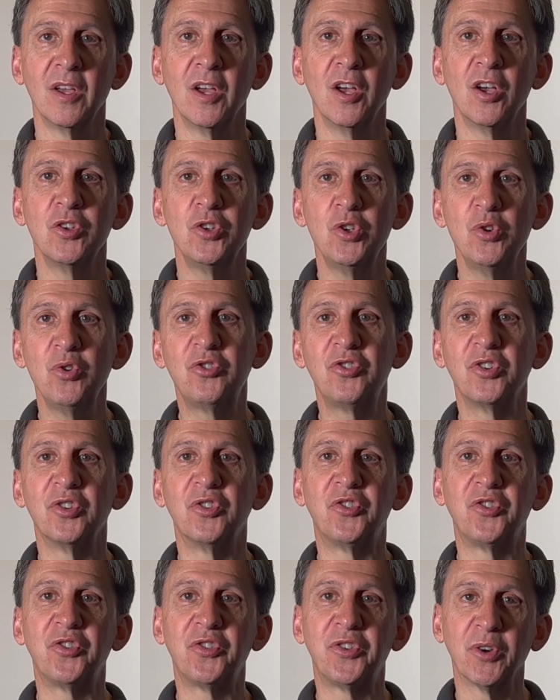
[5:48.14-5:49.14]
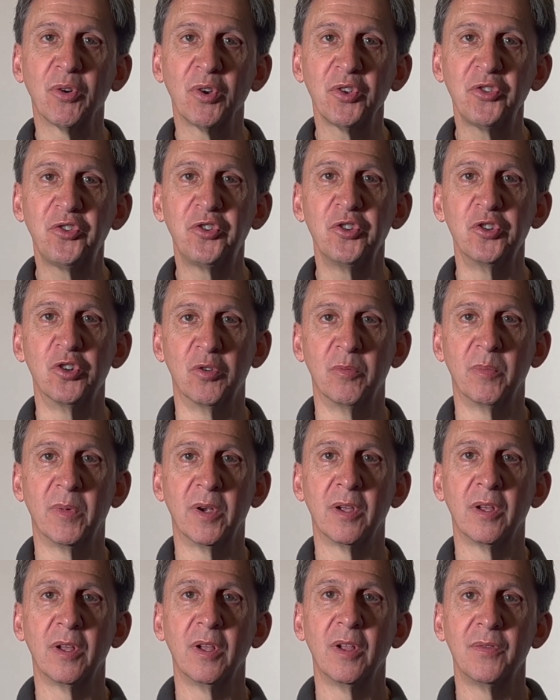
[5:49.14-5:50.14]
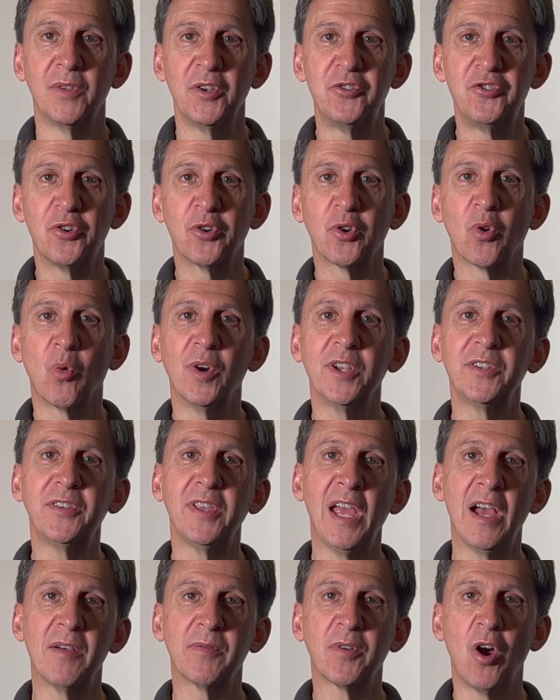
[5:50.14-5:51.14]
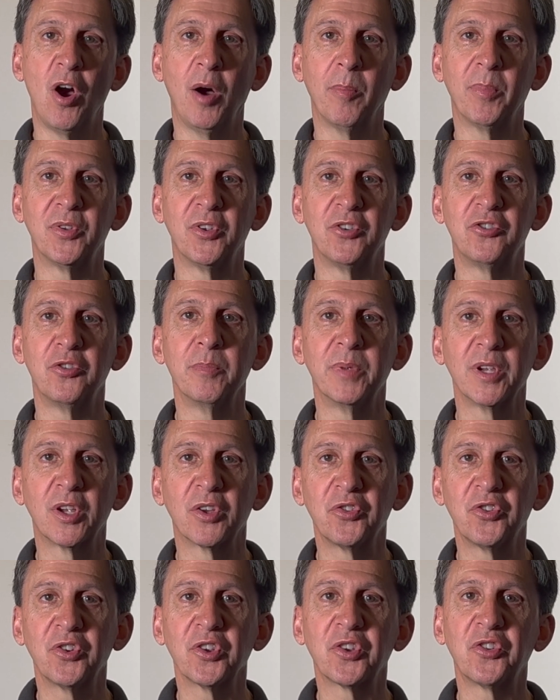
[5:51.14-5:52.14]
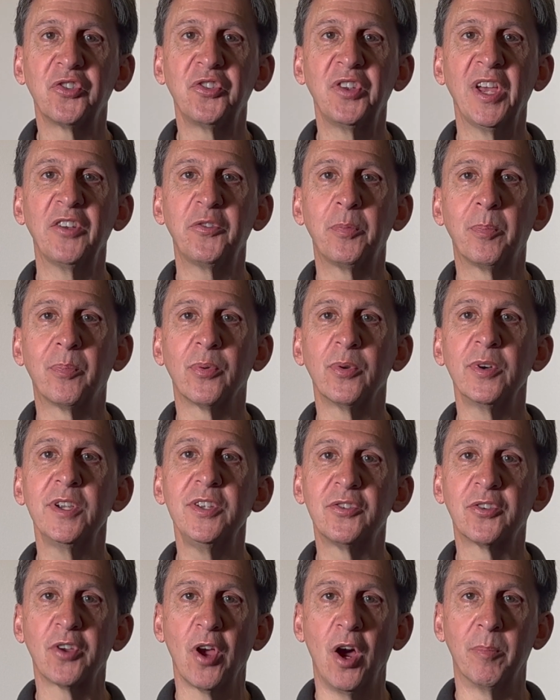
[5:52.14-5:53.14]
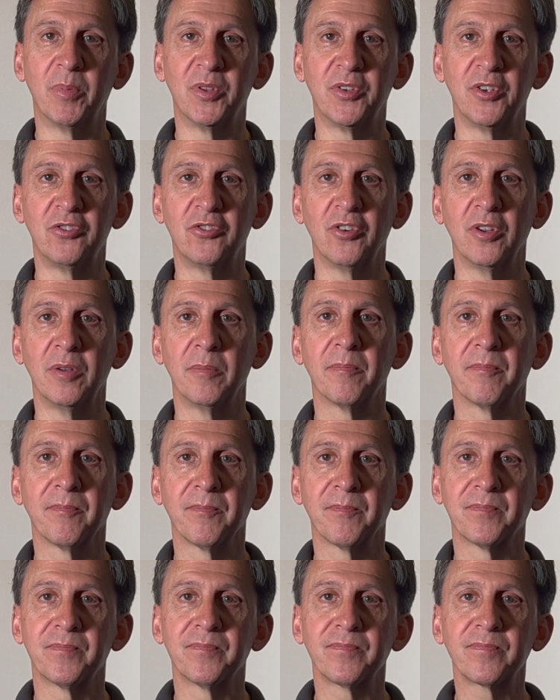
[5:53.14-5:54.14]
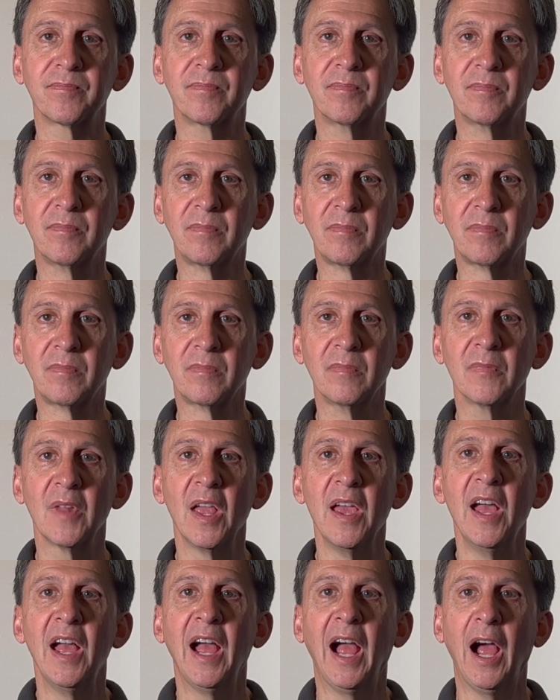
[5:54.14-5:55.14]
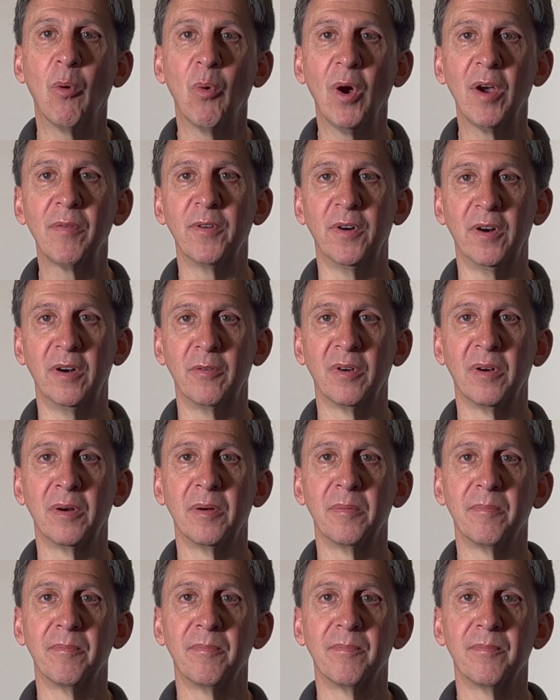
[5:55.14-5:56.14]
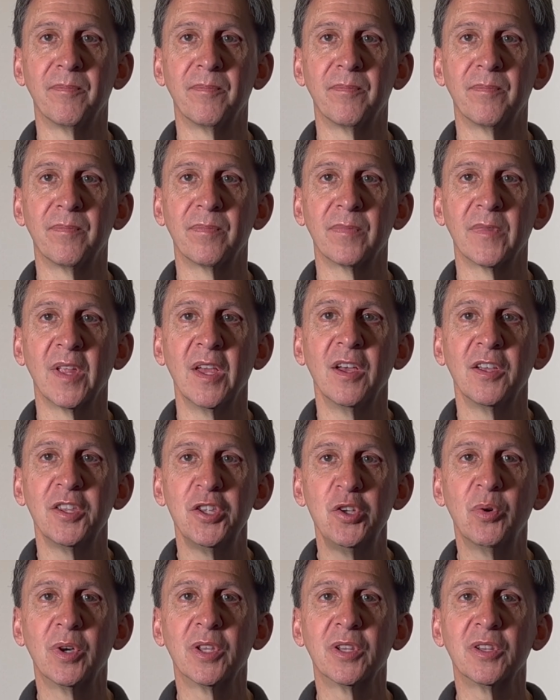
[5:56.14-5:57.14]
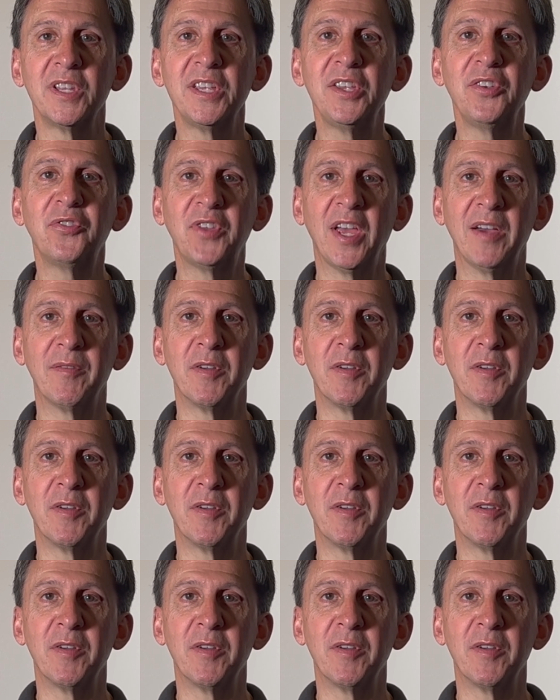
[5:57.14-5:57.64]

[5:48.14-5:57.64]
You should still assume that you're going to have competition because success breeds competition. However, you at least have a